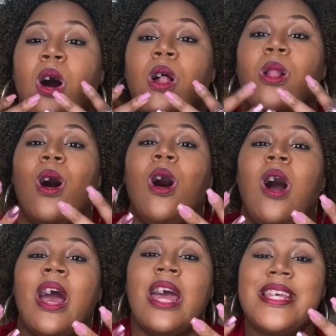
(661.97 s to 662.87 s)

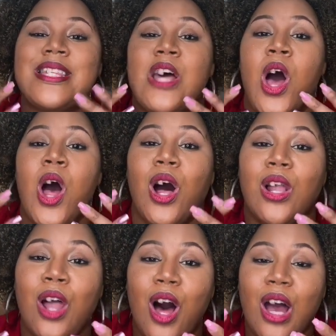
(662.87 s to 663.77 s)

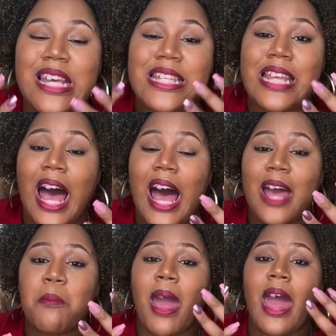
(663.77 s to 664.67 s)
time,
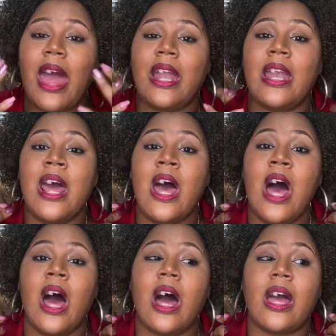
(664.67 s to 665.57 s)
and
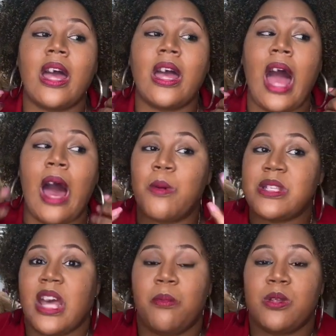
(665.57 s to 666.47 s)
I was
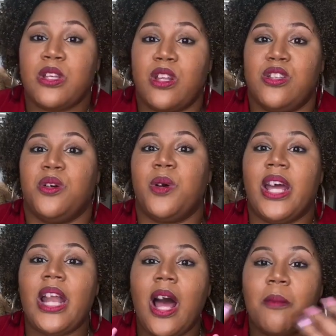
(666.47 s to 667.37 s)
able to do
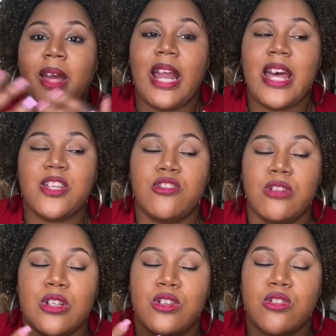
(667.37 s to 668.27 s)
it. I mean, it's
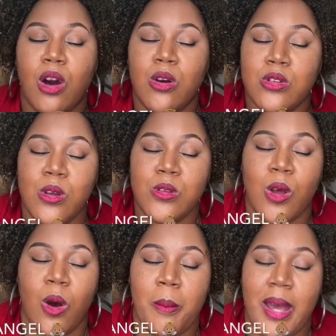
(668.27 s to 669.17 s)
just so
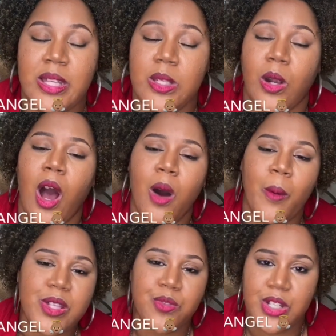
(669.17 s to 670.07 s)
amazing.
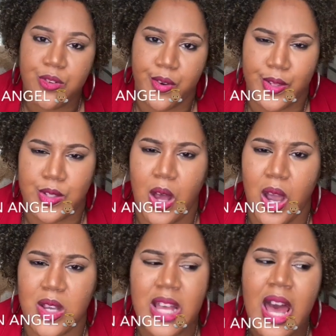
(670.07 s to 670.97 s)
Always reach for the
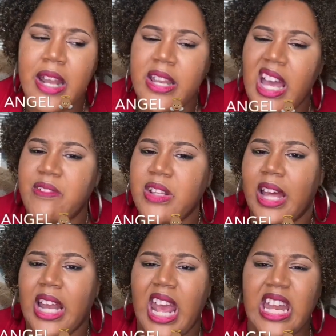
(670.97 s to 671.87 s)
stars. Never
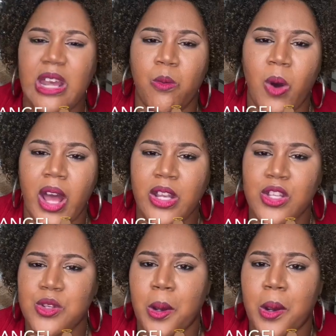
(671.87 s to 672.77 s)
let anyone
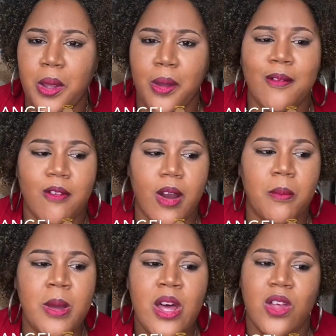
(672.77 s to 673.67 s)
deter you
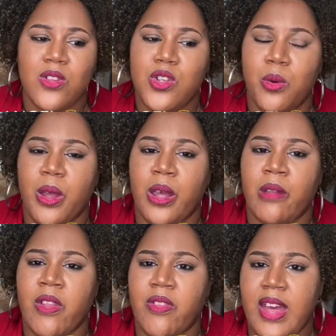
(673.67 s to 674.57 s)
from doing
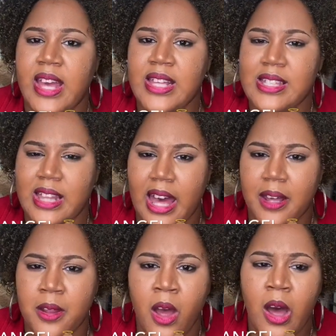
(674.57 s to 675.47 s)
the things that